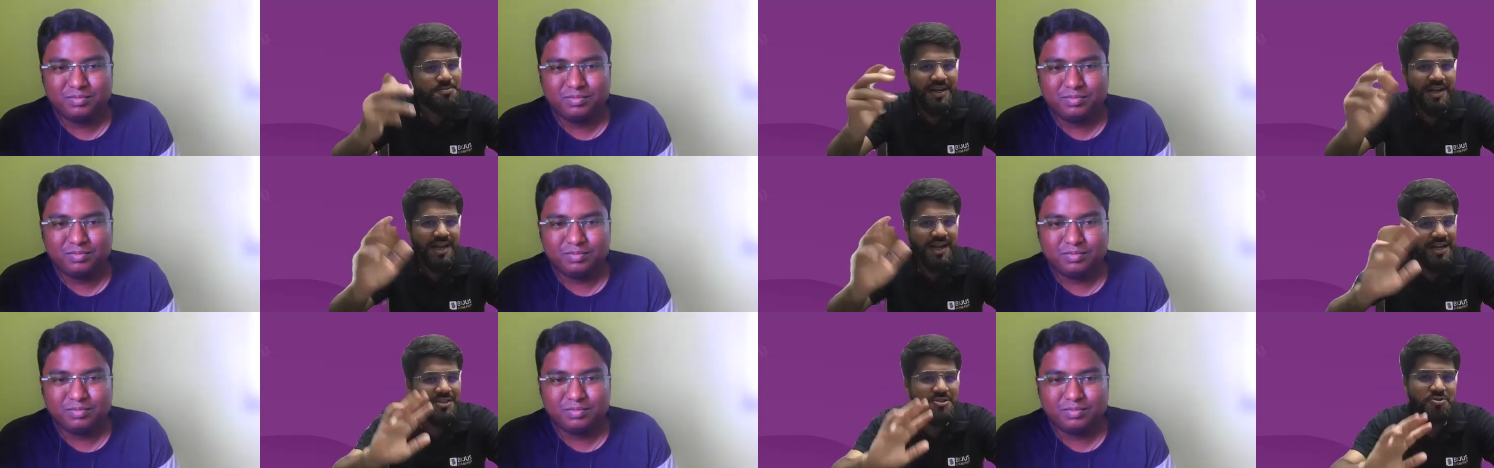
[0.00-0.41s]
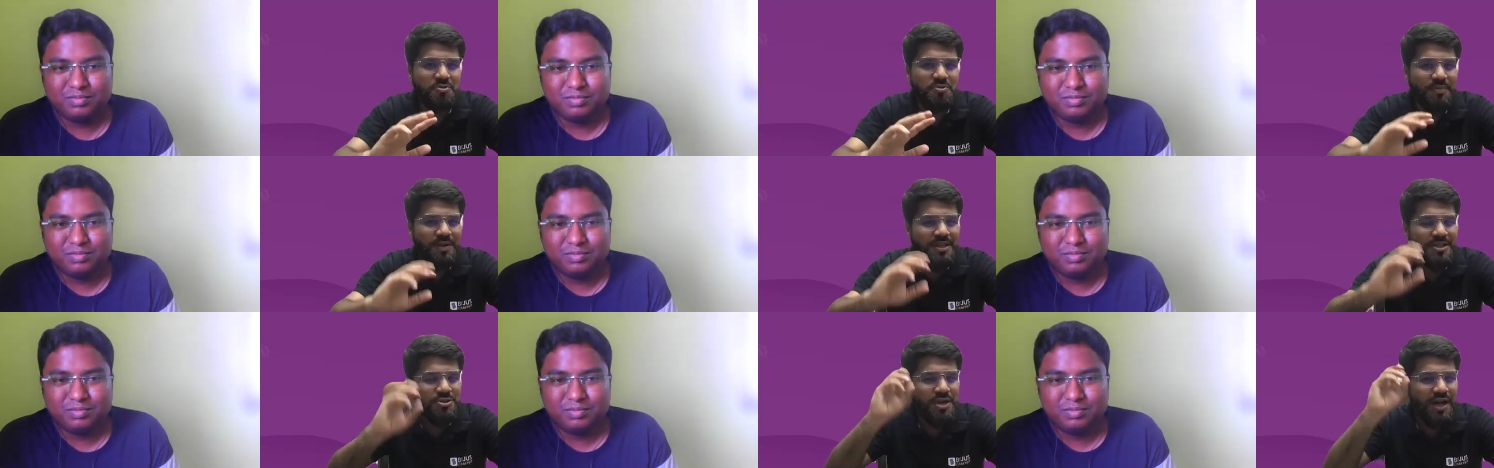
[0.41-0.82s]
Speaker 1: But last
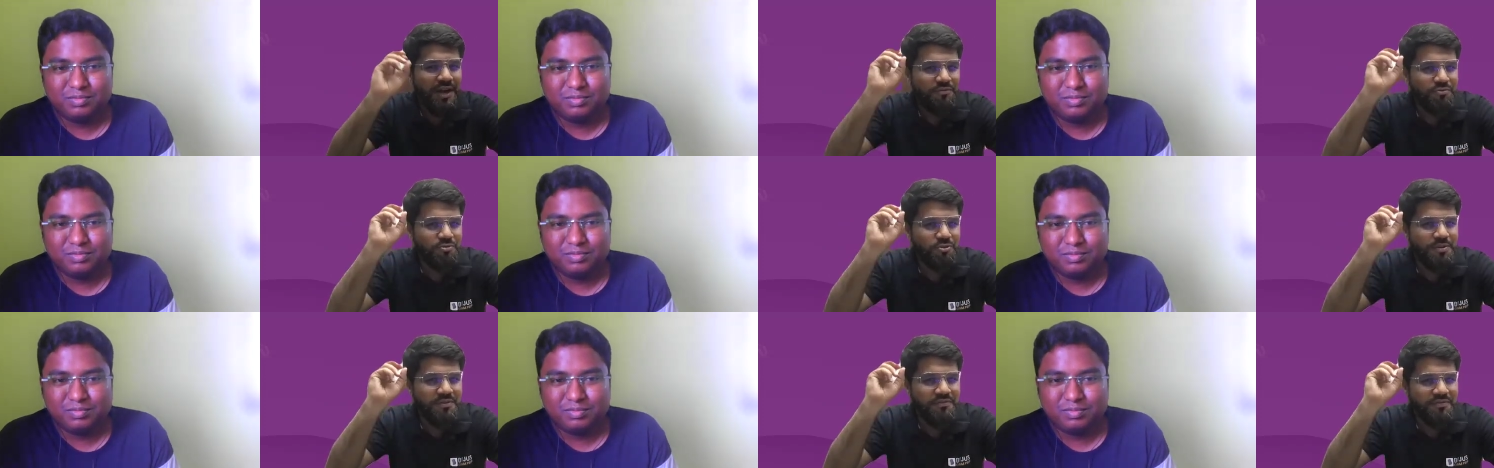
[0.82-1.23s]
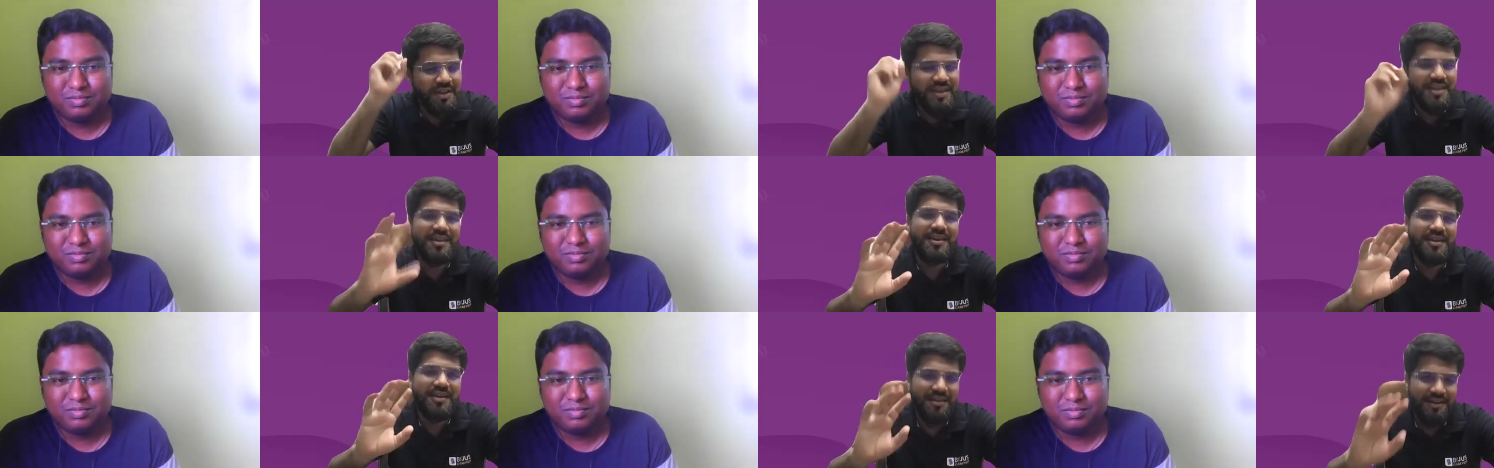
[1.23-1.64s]
two months, you have to be
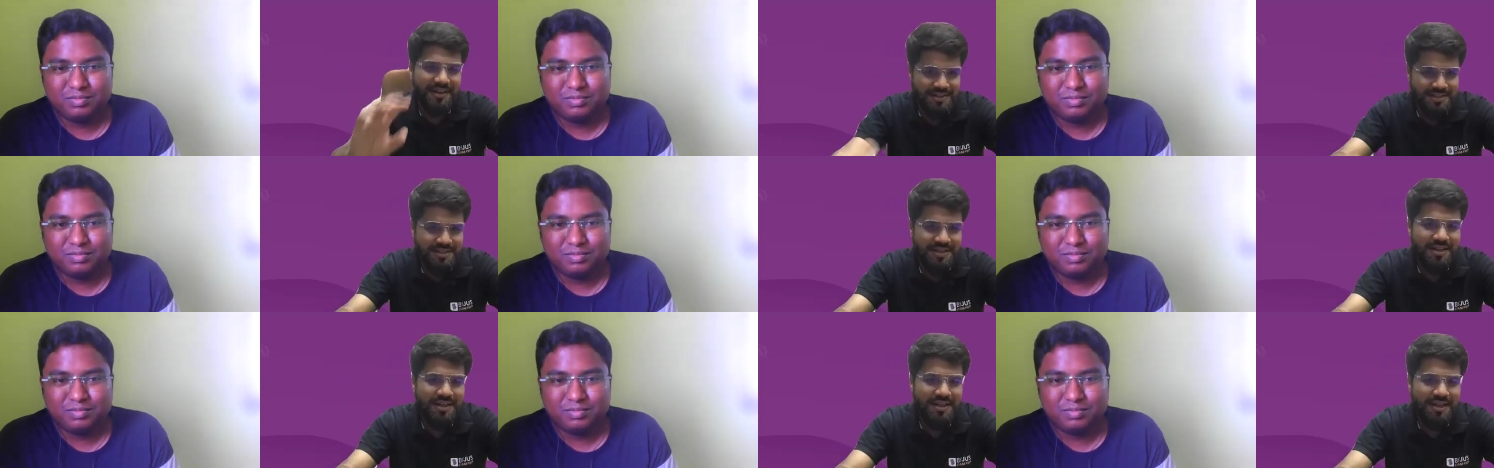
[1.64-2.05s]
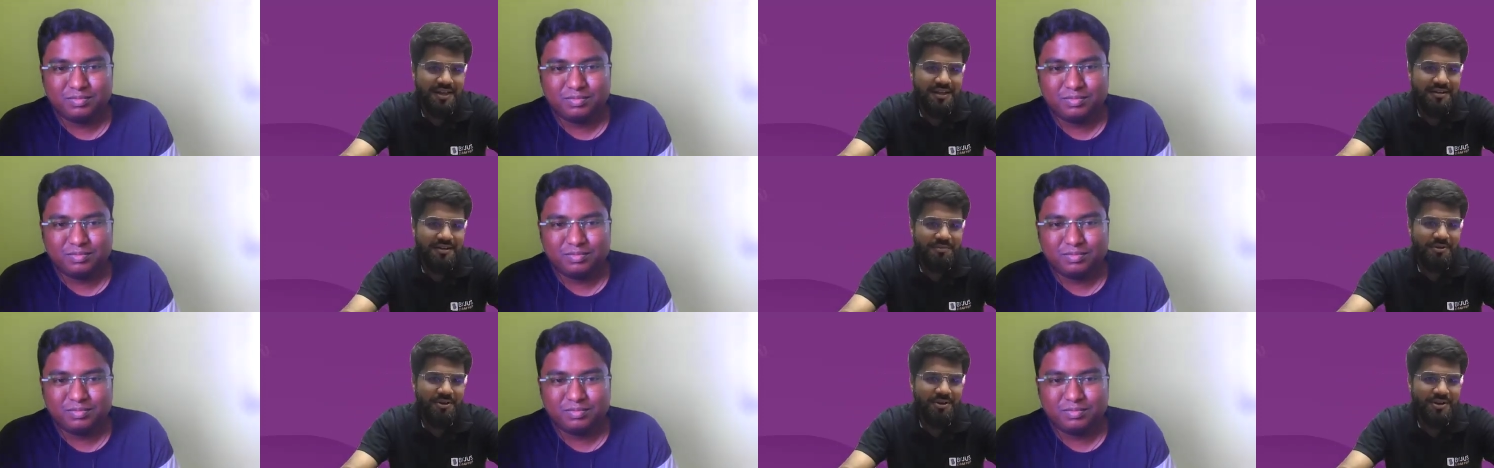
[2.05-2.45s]
very rigorous,
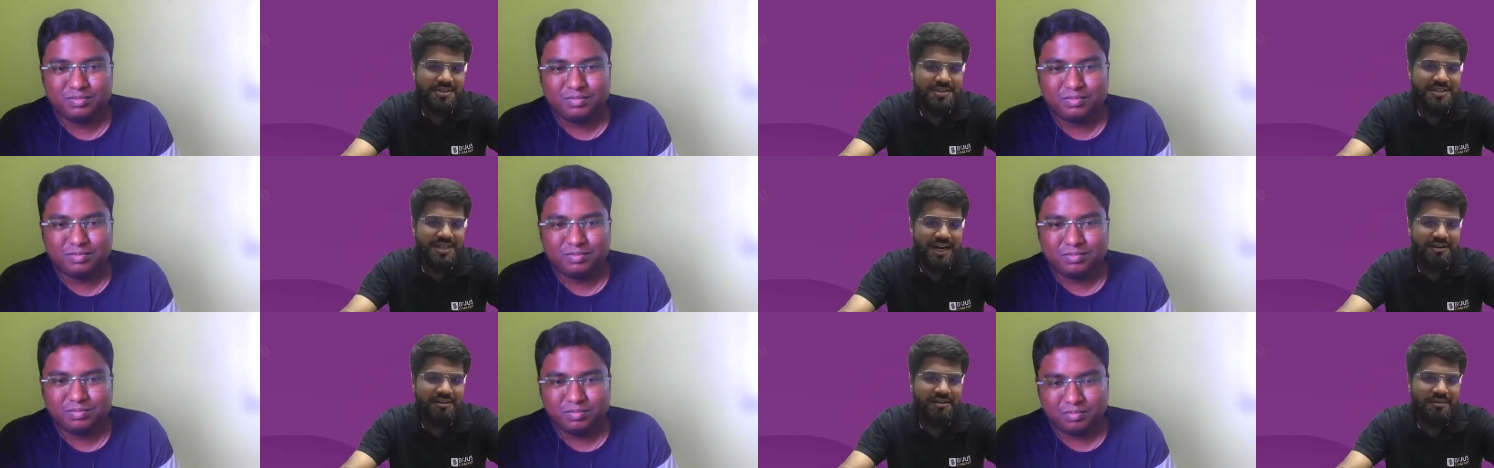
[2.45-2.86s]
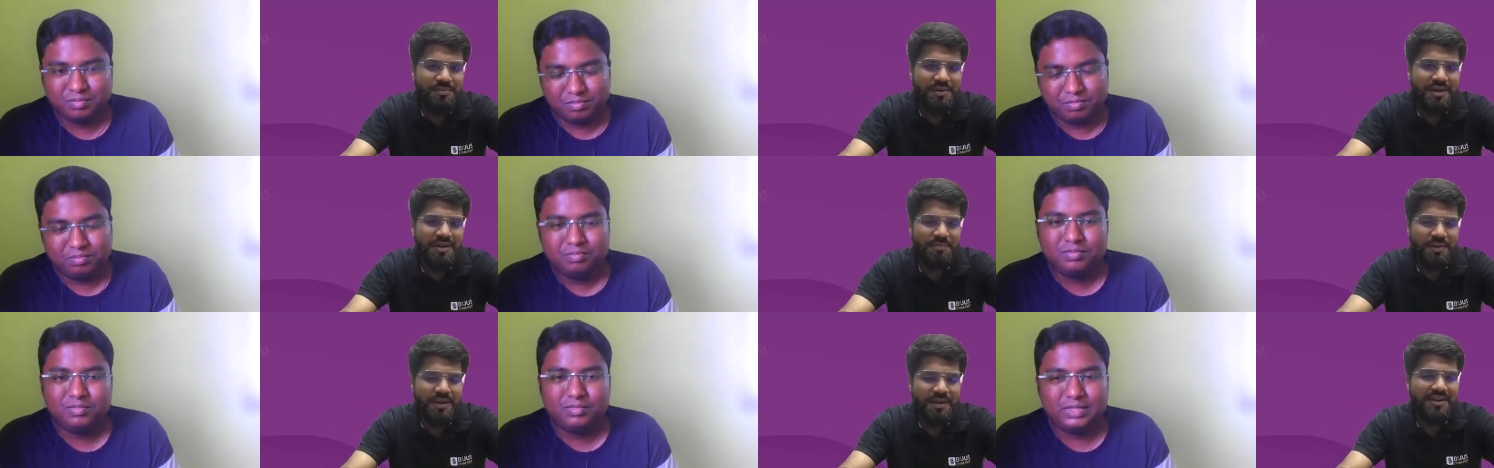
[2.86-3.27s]
because that will
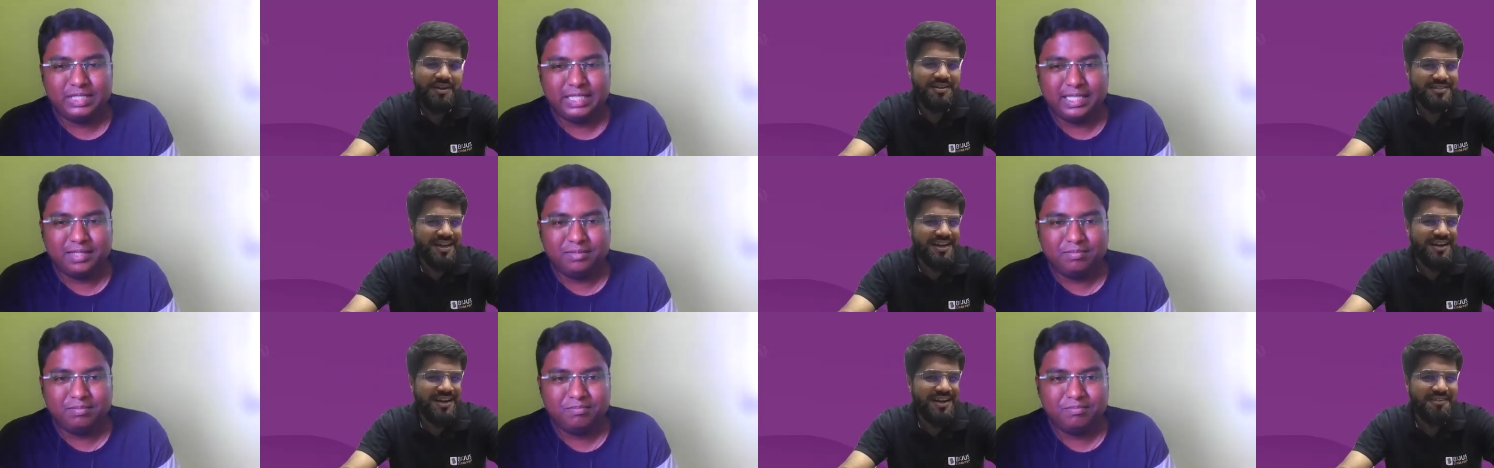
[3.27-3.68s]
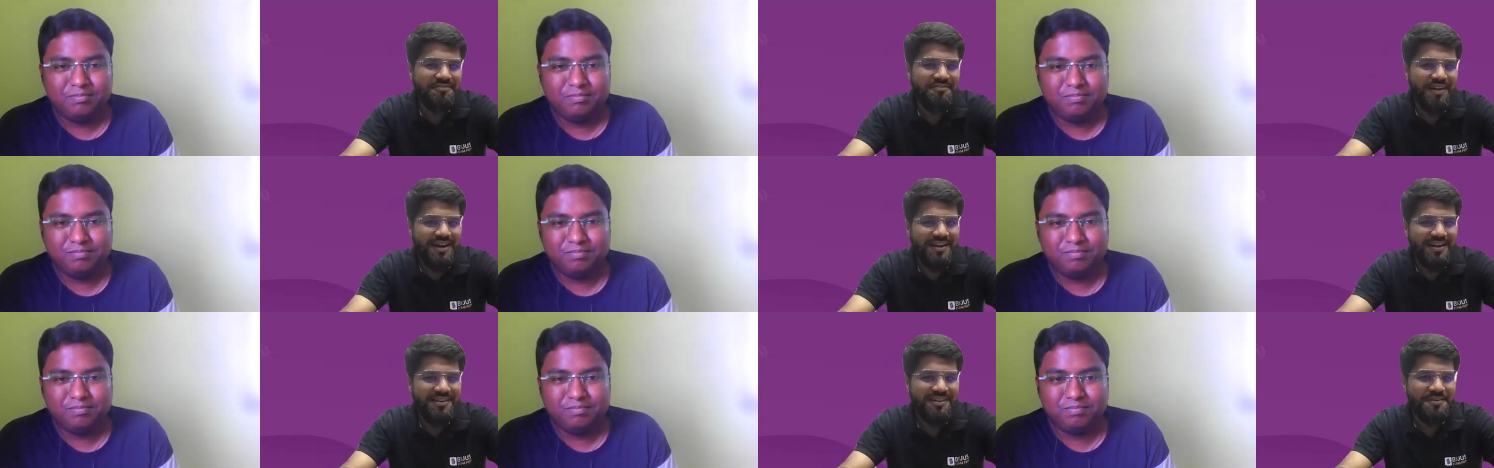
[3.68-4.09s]
be a big yeah.
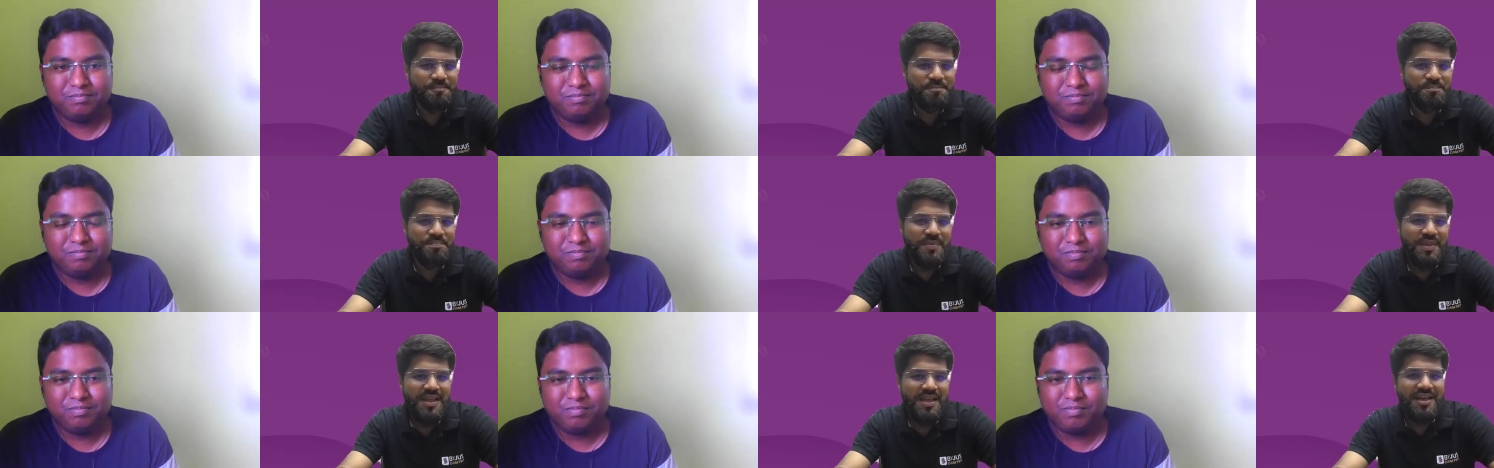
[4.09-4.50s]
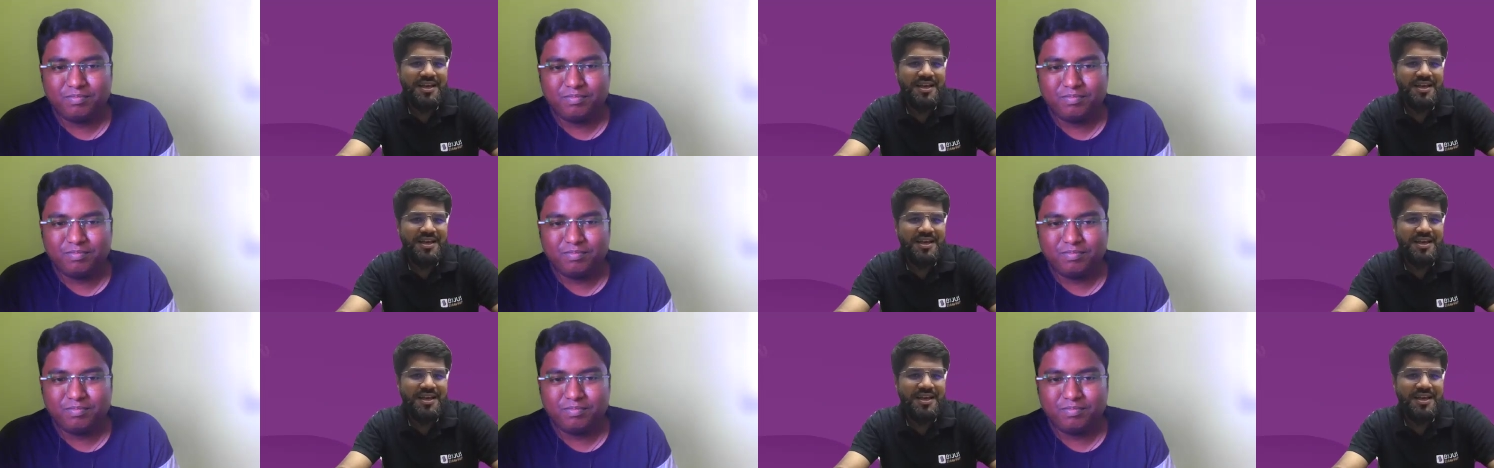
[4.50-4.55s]
deciding factor.